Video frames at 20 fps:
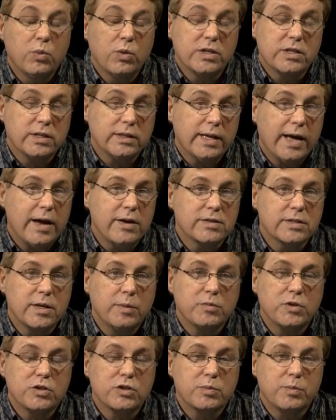which allows
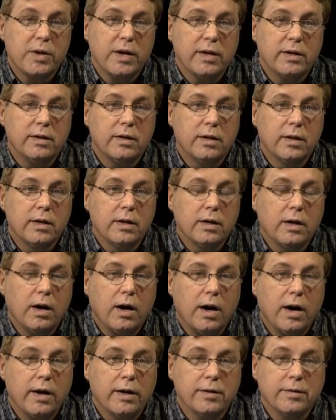them to spend
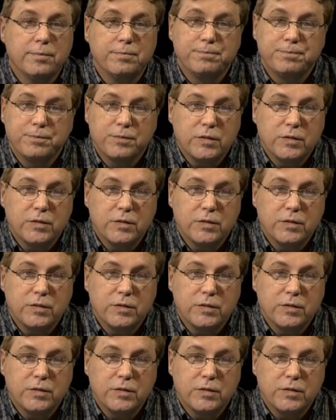on